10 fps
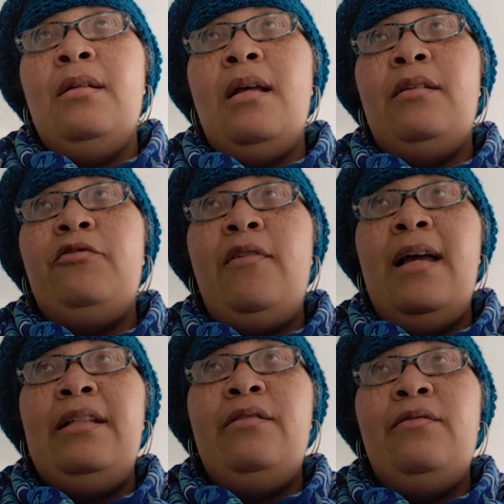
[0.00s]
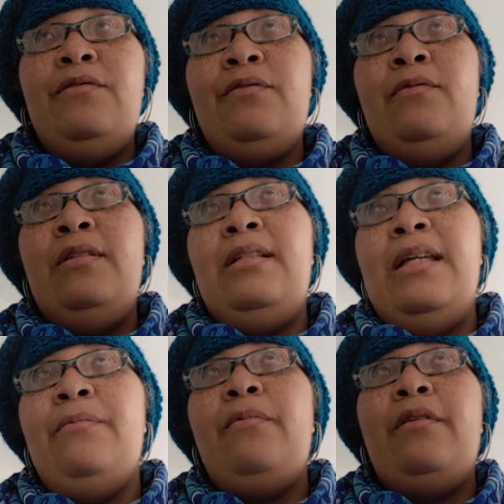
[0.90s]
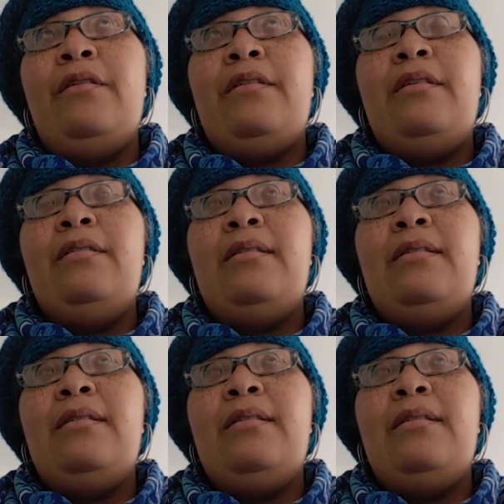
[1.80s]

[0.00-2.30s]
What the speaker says: I tried those on. They work.